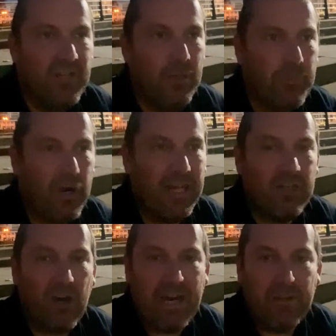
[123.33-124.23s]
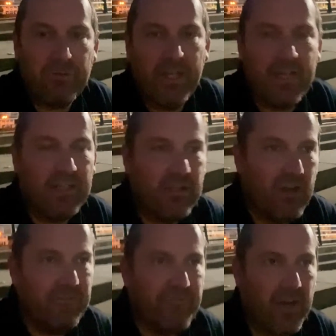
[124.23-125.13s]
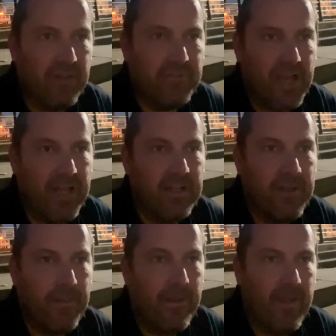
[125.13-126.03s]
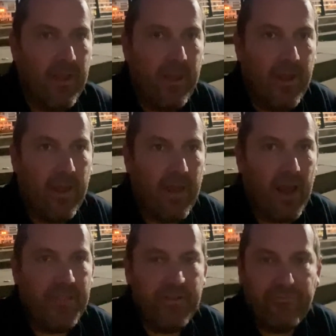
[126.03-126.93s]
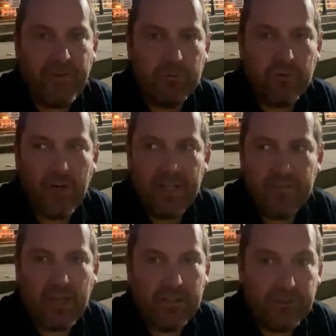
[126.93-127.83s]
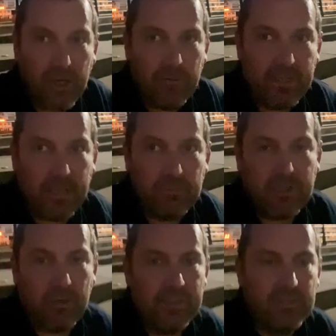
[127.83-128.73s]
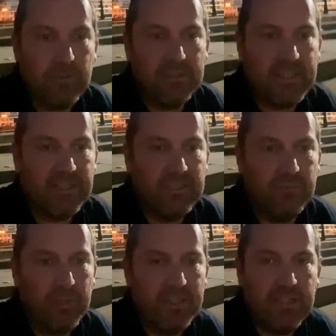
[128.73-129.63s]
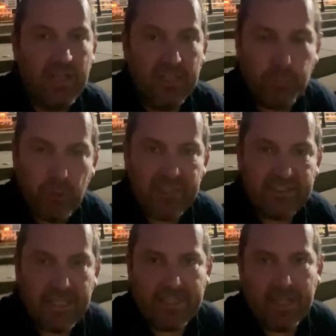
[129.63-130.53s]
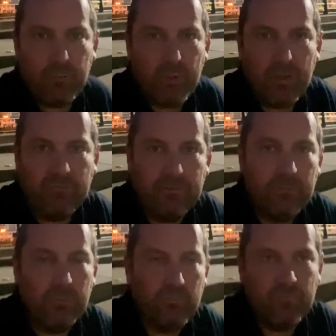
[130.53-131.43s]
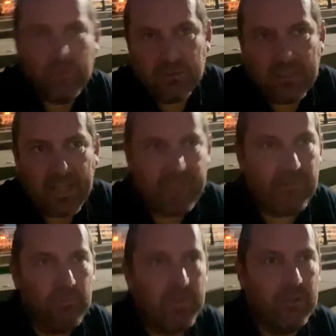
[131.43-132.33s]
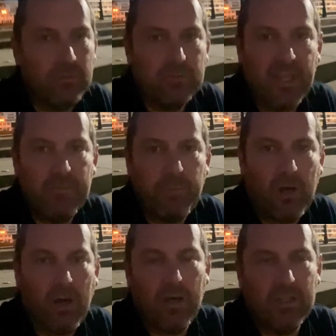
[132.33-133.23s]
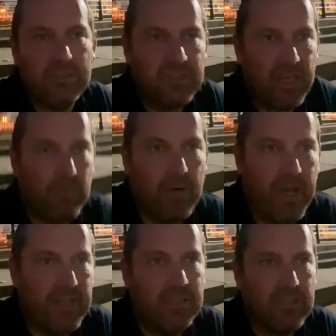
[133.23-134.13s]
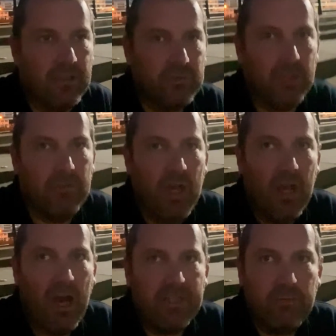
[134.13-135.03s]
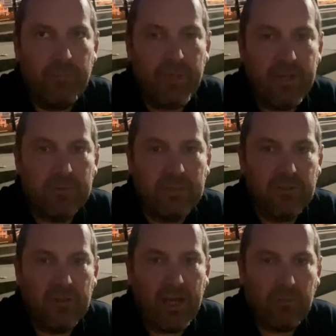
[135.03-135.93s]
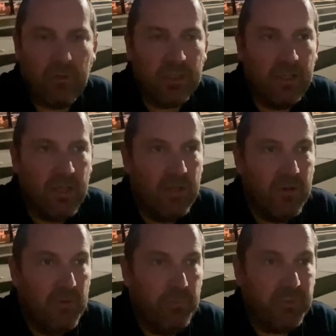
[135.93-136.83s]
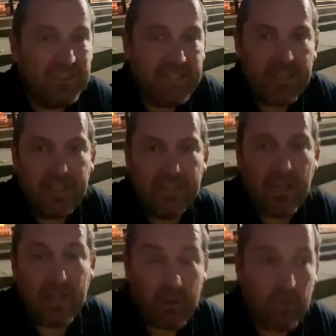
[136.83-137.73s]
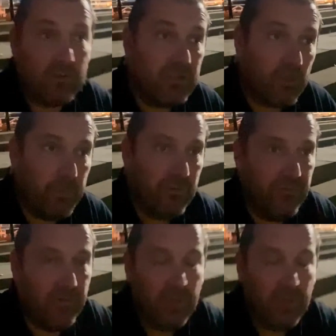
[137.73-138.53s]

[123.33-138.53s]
but I got out there, got in 5k, and then felt great that knowing I was going to a session which is pretty steady. We all run together, we all take part and chat away, you know, so I knew I'd be able to do that one. But stacking that on top of